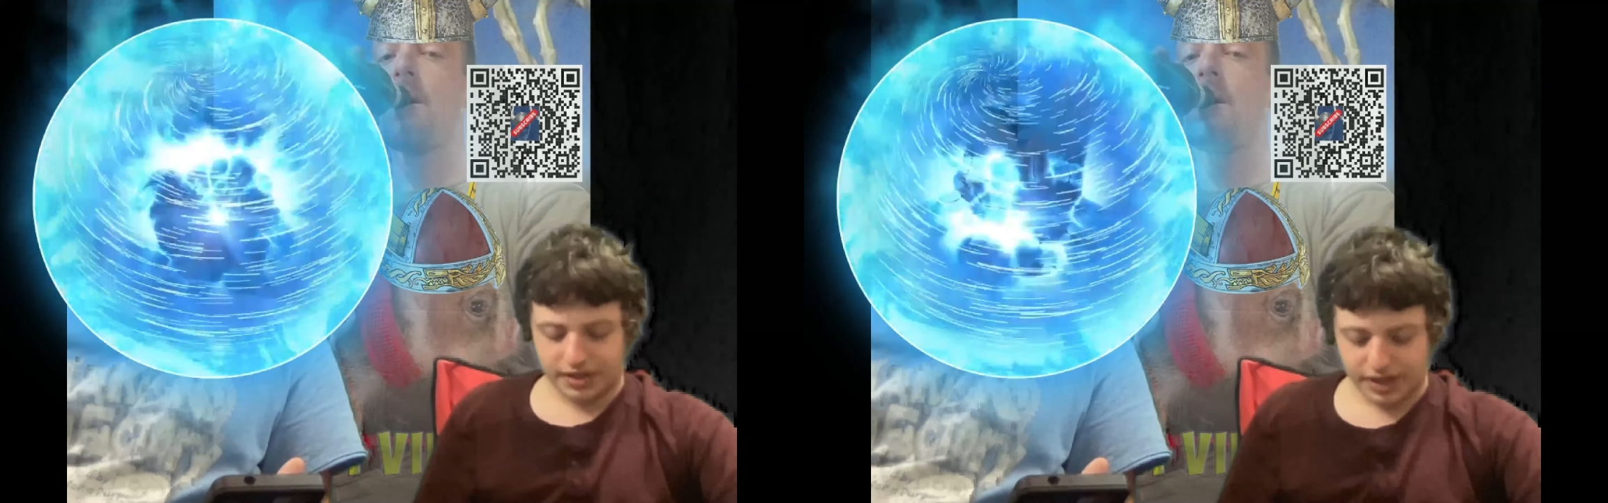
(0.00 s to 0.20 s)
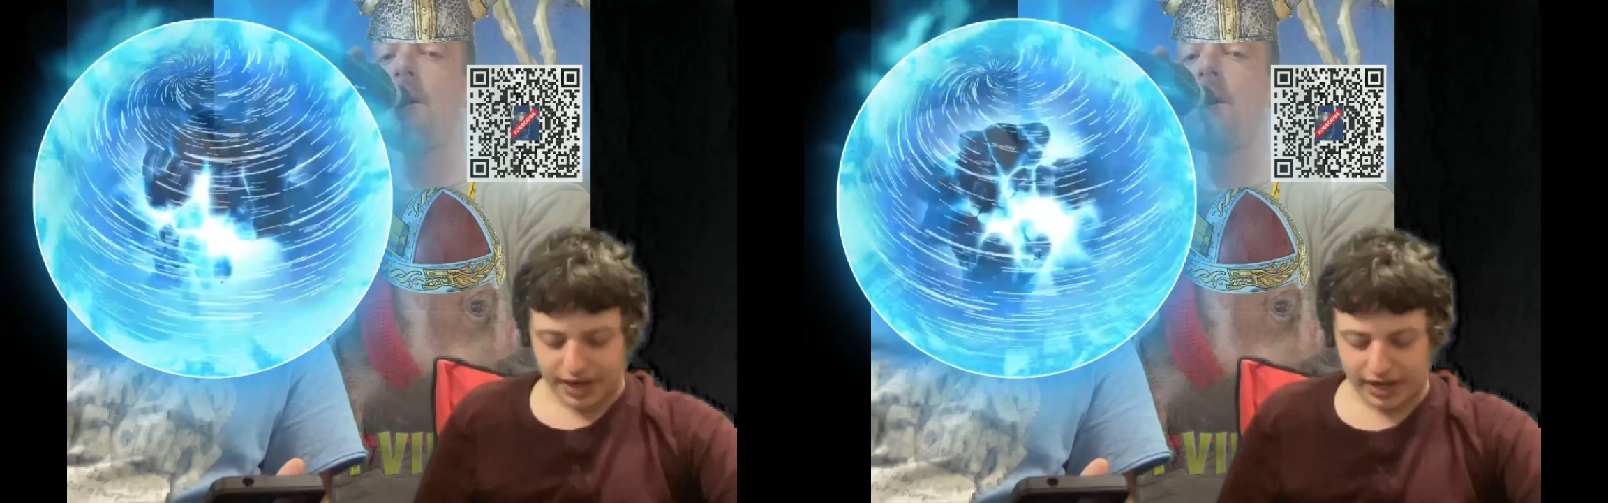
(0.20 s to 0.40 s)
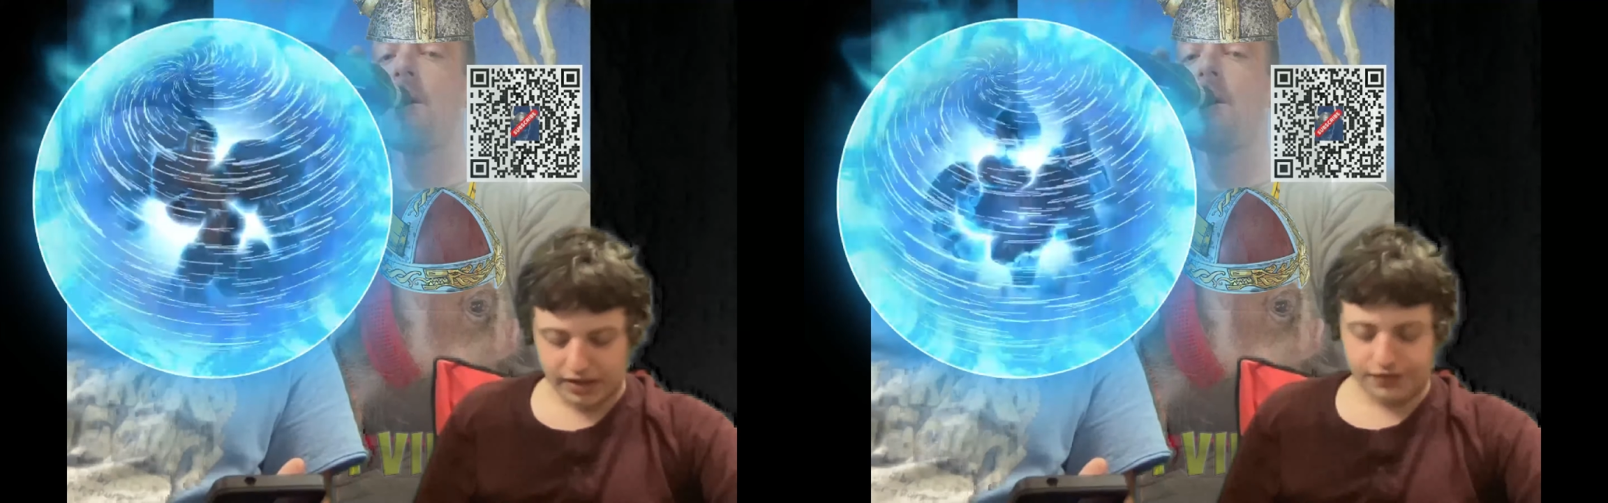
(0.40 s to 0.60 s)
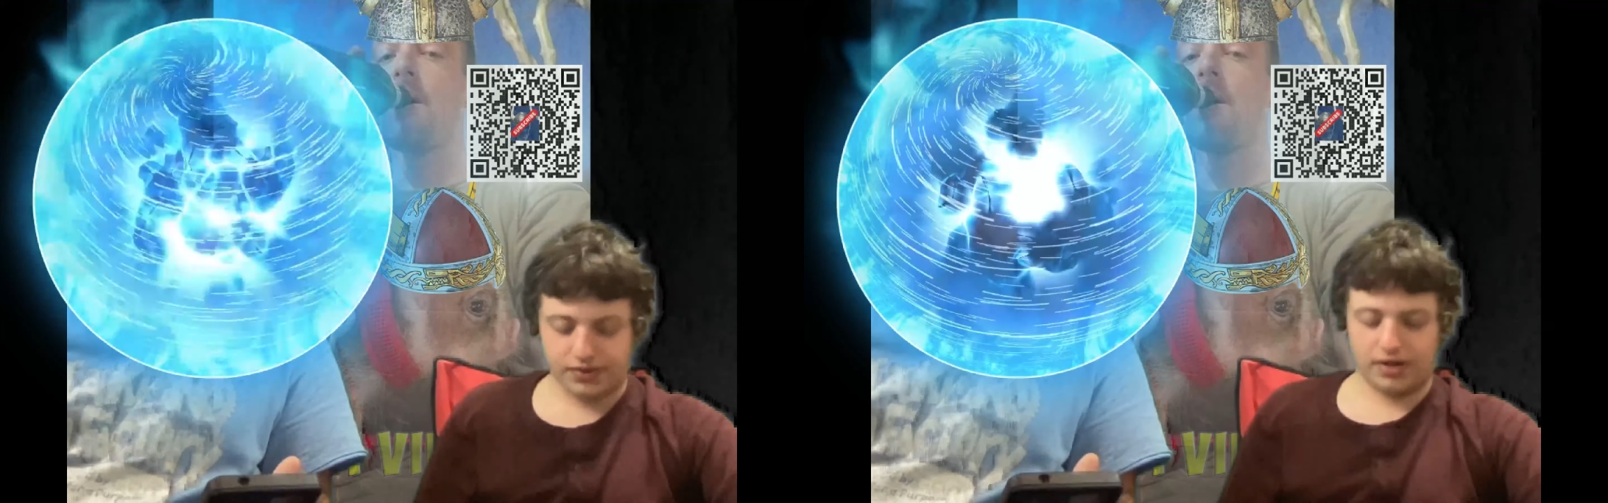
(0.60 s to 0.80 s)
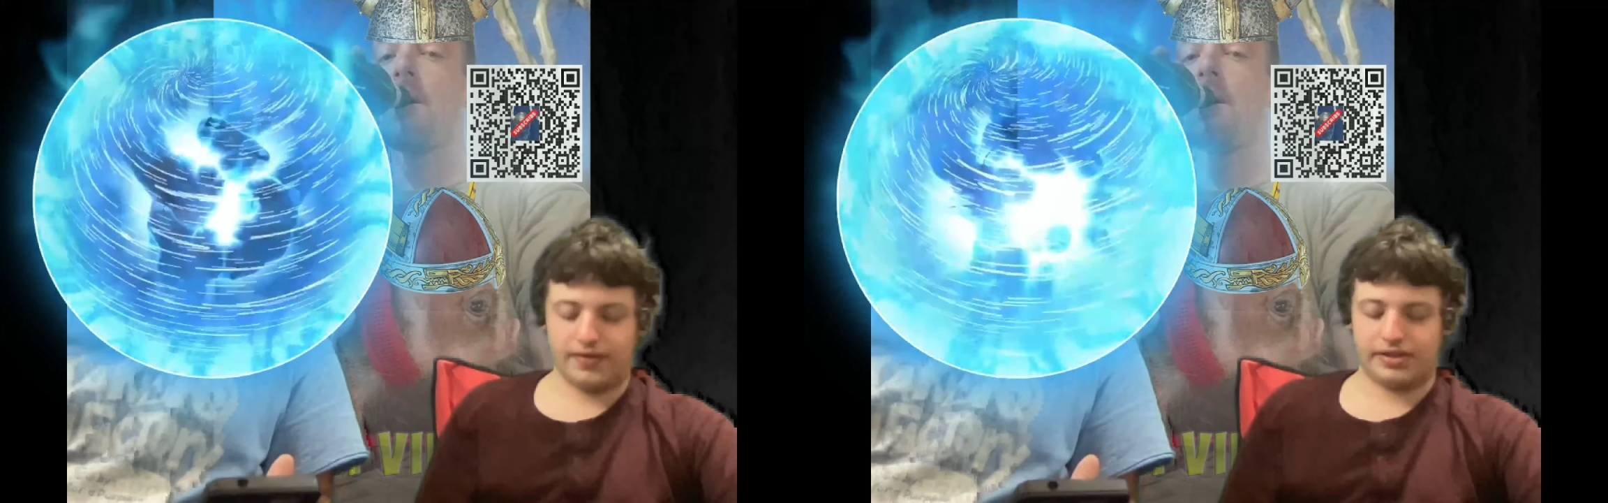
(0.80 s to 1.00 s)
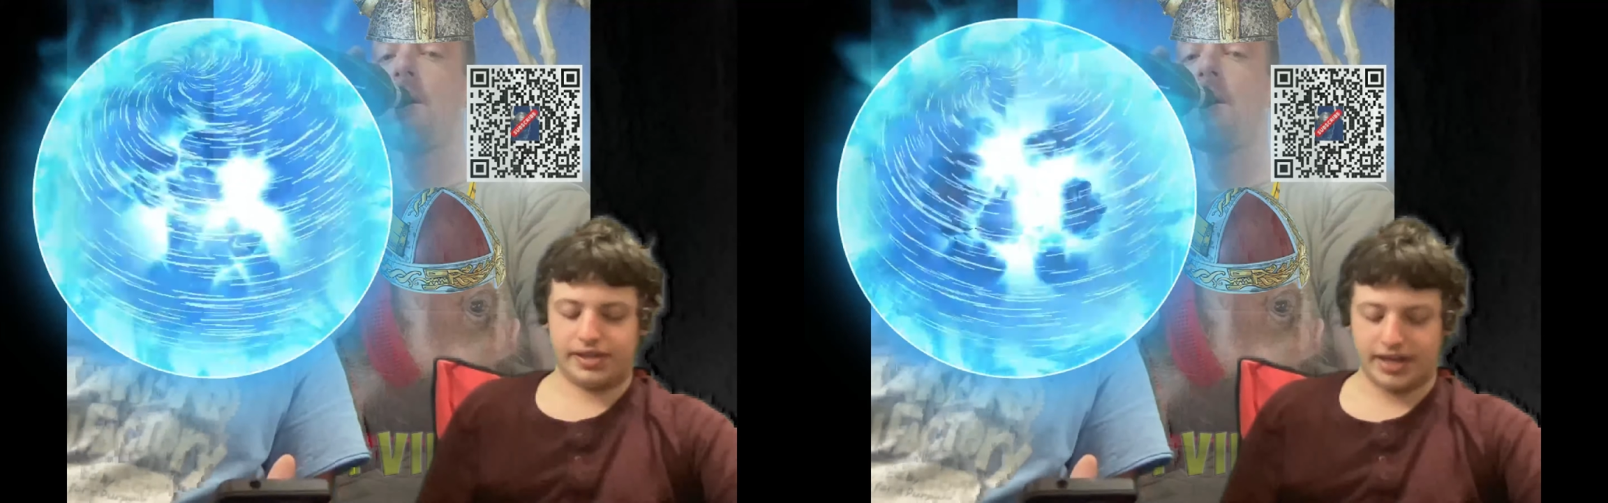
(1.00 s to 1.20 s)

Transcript: denial of service.